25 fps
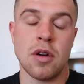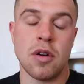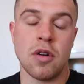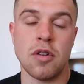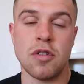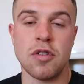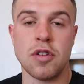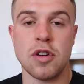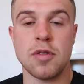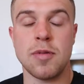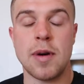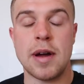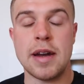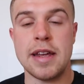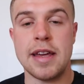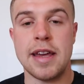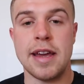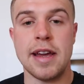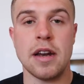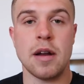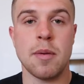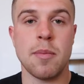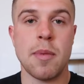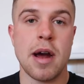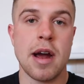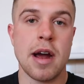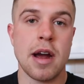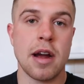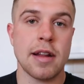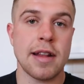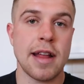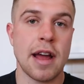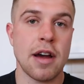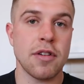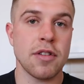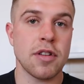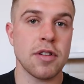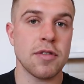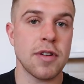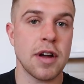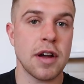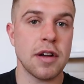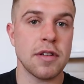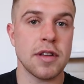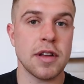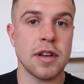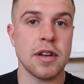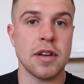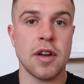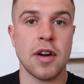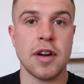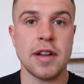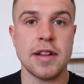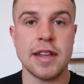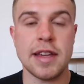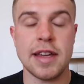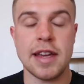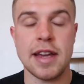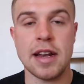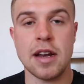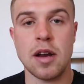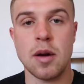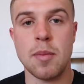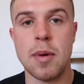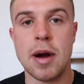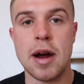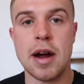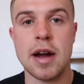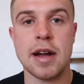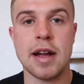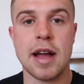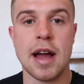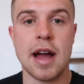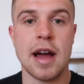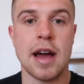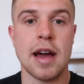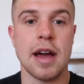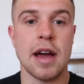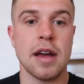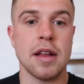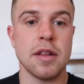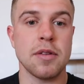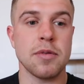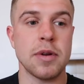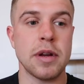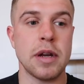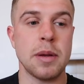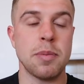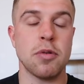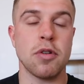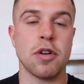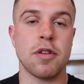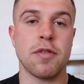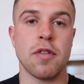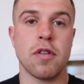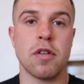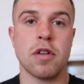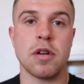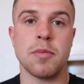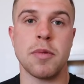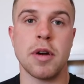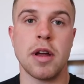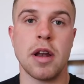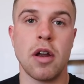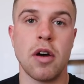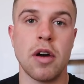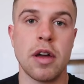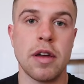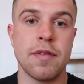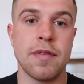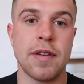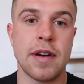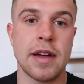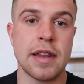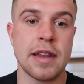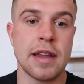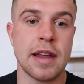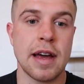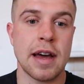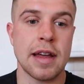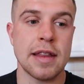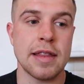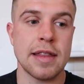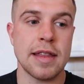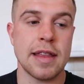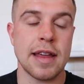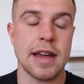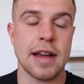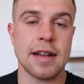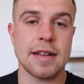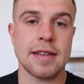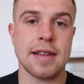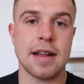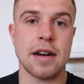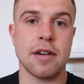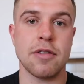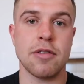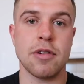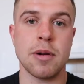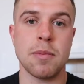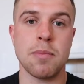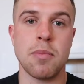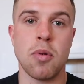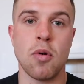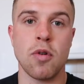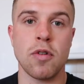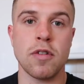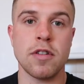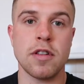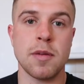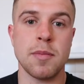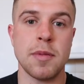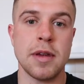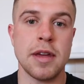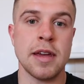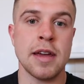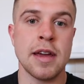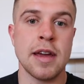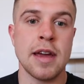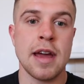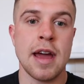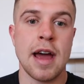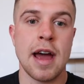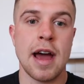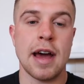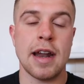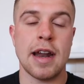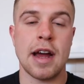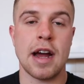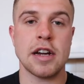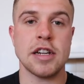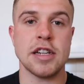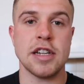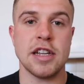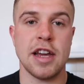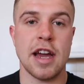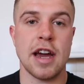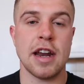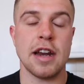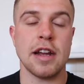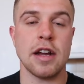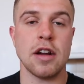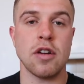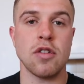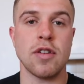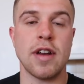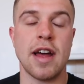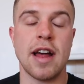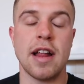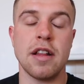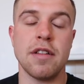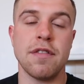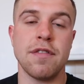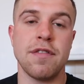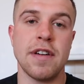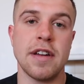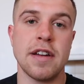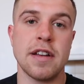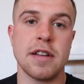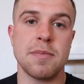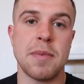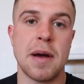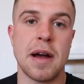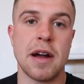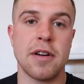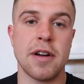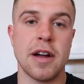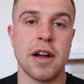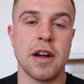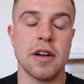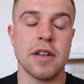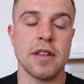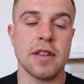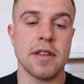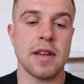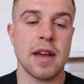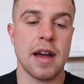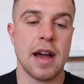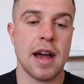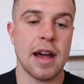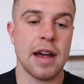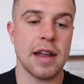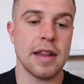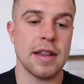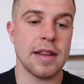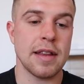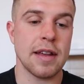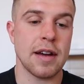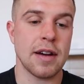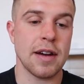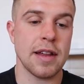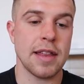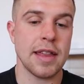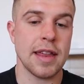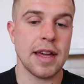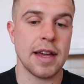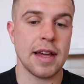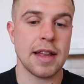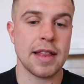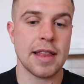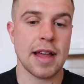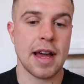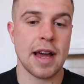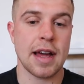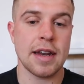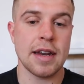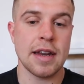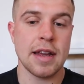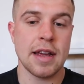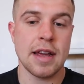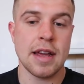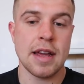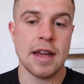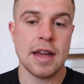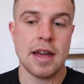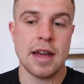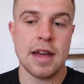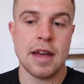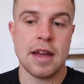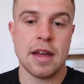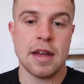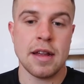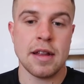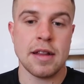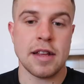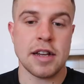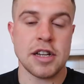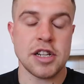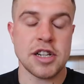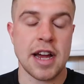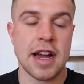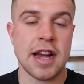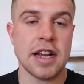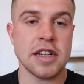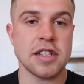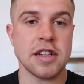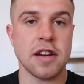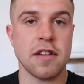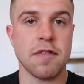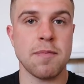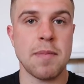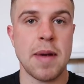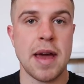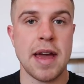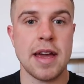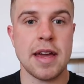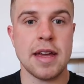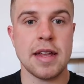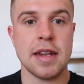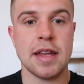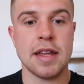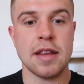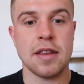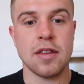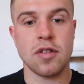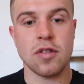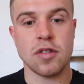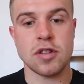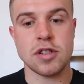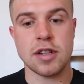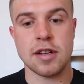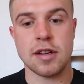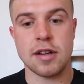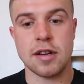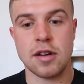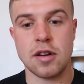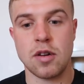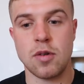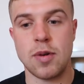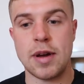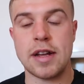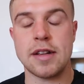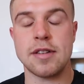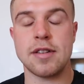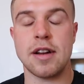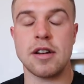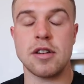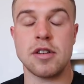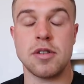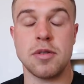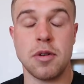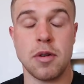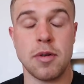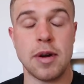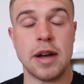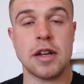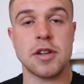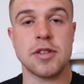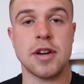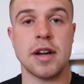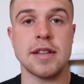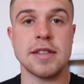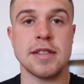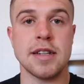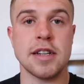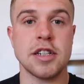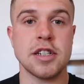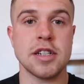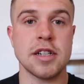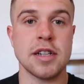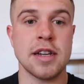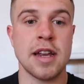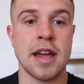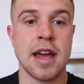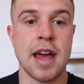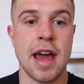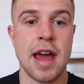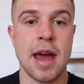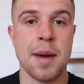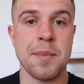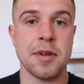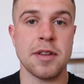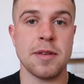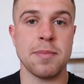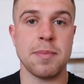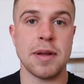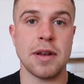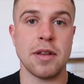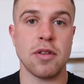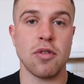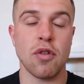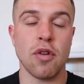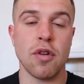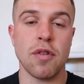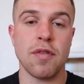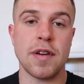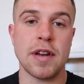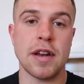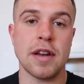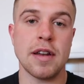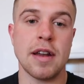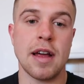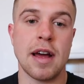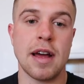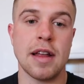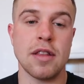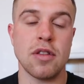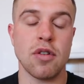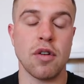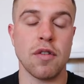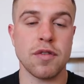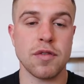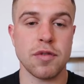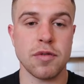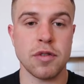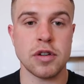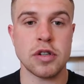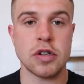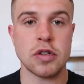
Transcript: 120 kilo mark down to around the 90 kilo mark and really push forward in my life and the things that were important to me, and actually getting a good health and fitness background. And I think that the change that I've made in such a quick transition, it's been tough and tough to